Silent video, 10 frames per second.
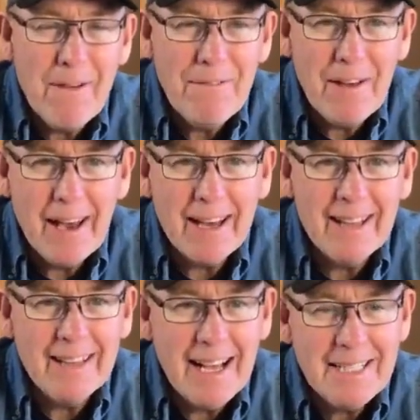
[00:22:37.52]

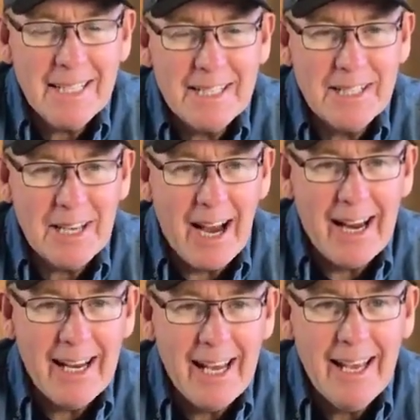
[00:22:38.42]
Terrific. That's
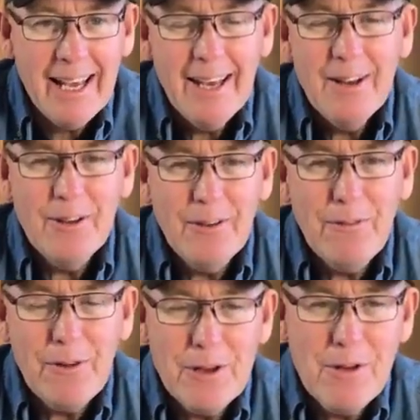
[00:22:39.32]
exciting.
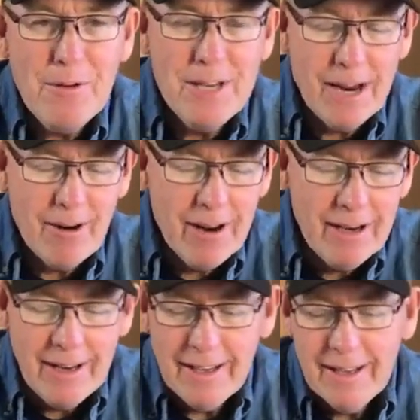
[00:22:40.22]
Good for you,
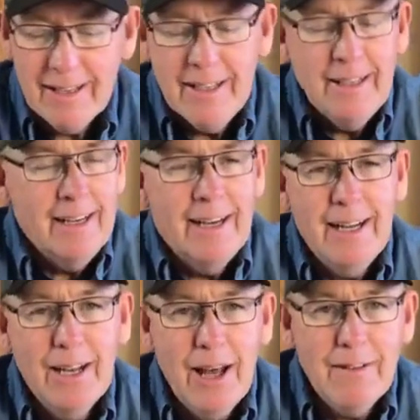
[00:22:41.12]
Darren.
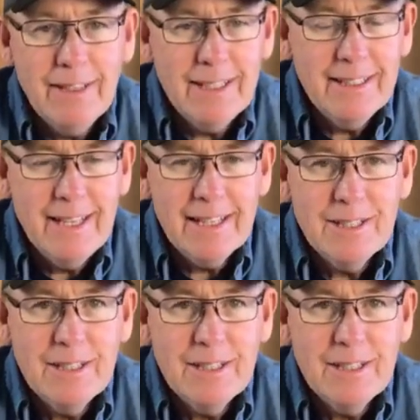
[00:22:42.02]
I love